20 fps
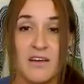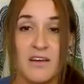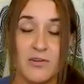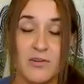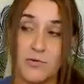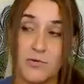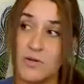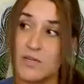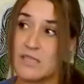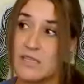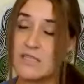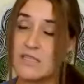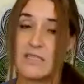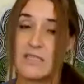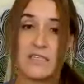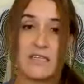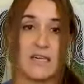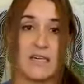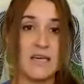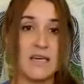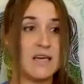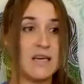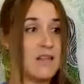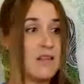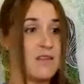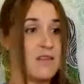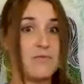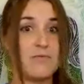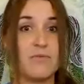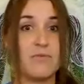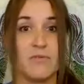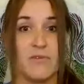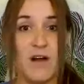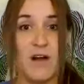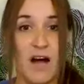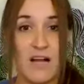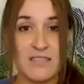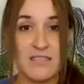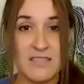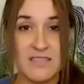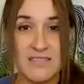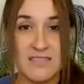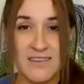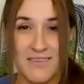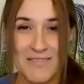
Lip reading: You can see the root causes